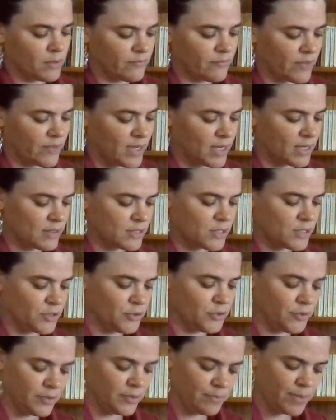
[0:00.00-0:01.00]
I can
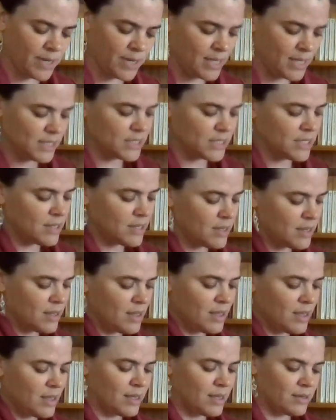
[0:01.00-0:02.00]
turn the page.
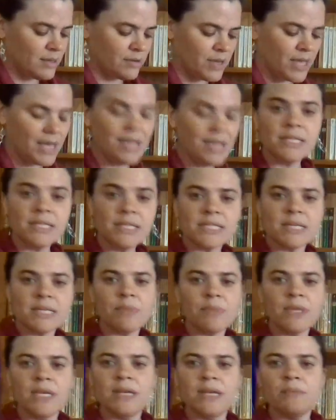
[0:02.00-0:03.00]
Okay, and
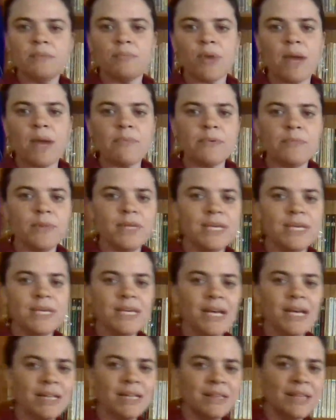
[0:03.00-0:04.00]
something probably
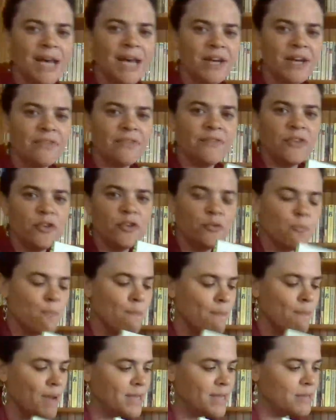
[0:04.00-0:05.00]
a lot of you
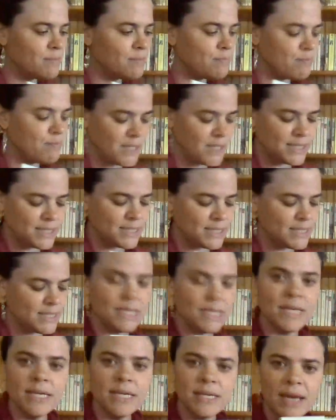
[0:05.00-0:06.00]
might be
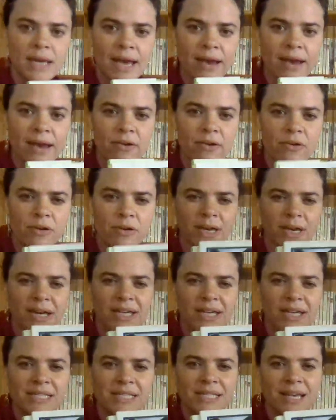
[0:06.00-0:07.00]
seeing now
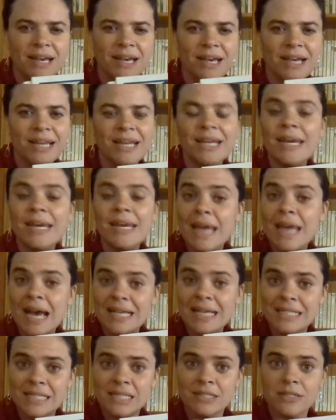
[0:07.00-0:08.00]
as
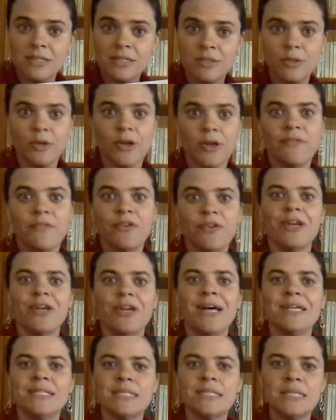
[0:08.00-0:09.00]
nest, or if you're
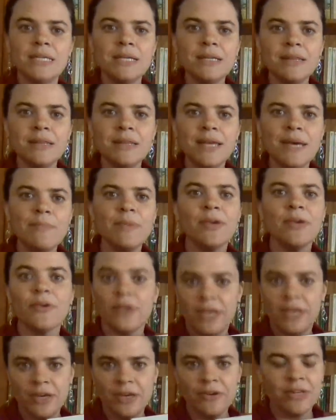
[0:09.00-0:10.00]
not seeing them, you're
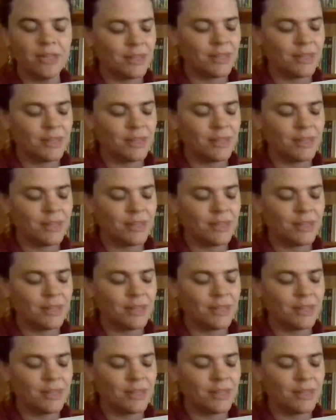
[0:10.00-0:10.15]
hearing